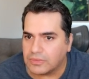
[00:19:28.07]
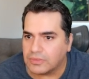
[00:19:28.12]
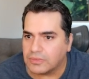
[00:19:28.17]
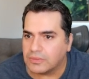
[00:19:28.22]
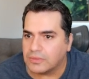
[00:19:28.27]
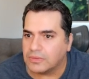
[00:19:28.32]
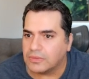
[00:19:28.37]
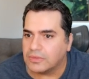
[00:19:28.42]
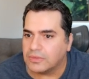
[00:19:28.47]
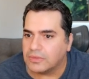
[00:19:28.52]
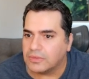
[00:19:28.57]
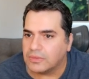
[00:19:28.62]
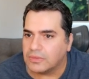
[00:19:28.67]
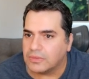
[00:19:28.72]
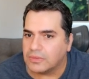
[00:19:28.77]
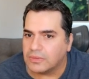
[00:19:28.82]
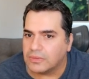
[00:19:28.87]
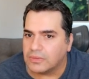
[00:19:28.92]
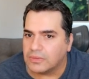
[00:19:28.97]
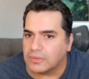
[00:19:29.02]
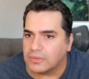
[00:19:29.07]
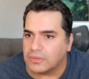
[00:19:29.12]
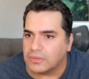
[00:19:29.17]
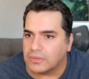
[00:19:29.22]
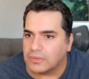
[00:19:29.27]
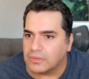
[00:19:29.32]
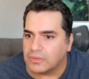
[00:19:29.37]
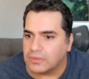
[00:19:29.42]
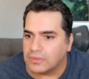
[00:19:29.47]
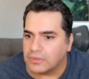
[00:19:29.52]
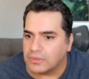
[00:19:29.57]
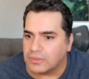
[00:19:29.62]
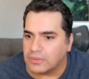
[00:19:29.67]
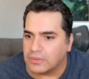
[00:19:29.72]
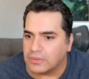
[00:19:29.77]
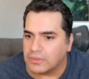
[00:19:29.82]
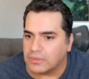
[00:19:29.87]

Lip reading: Nobody speaks.